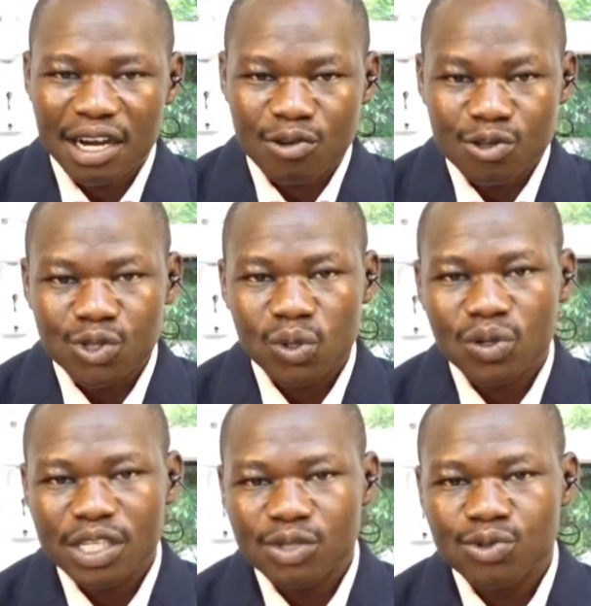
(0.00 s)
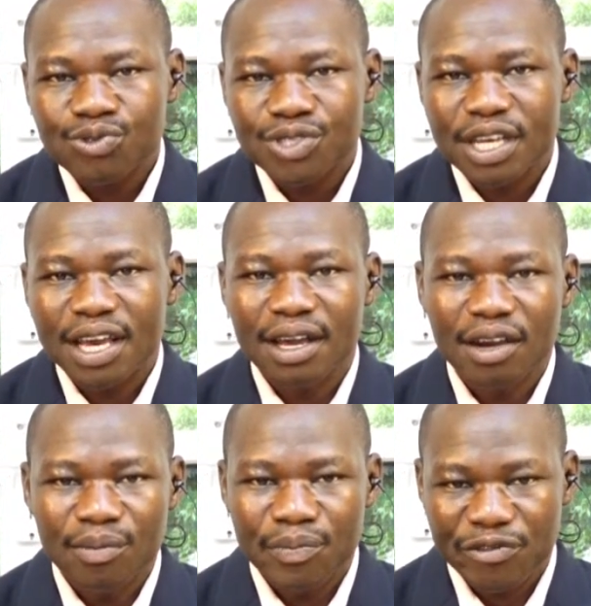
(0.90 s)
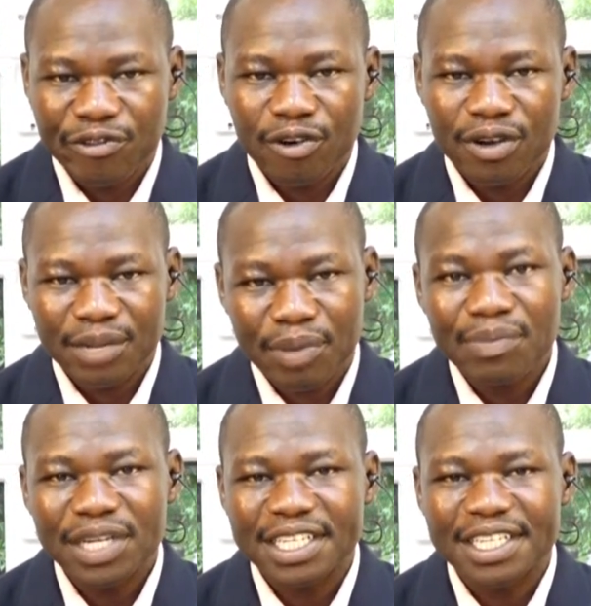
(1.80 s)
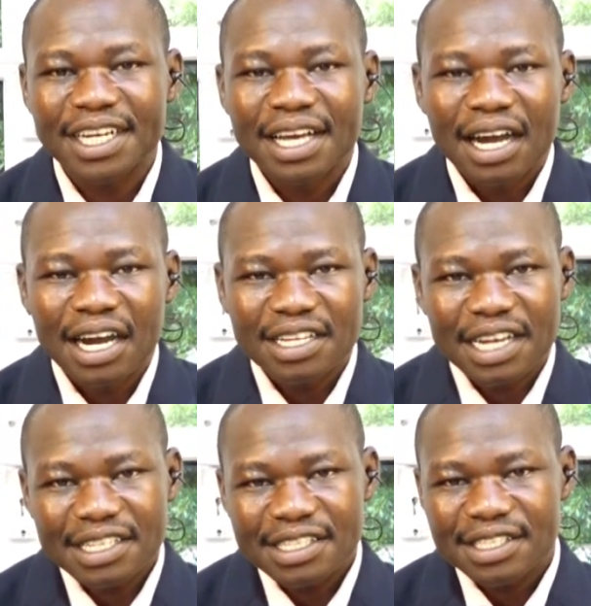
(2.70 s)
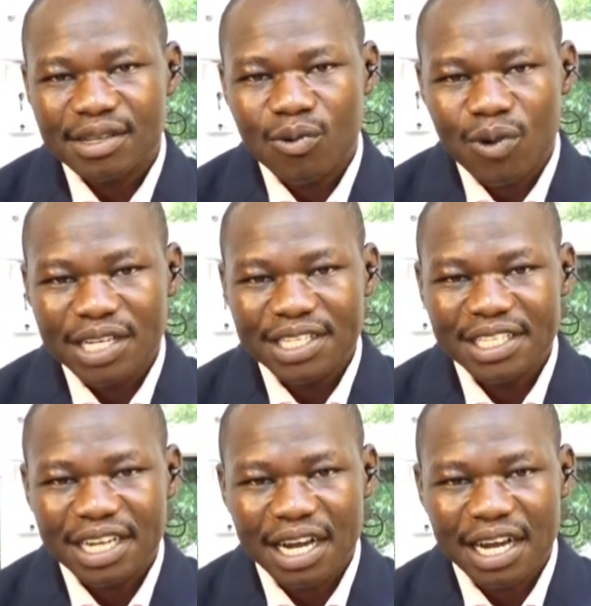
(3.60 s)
crucial issues before the public. And that is one thing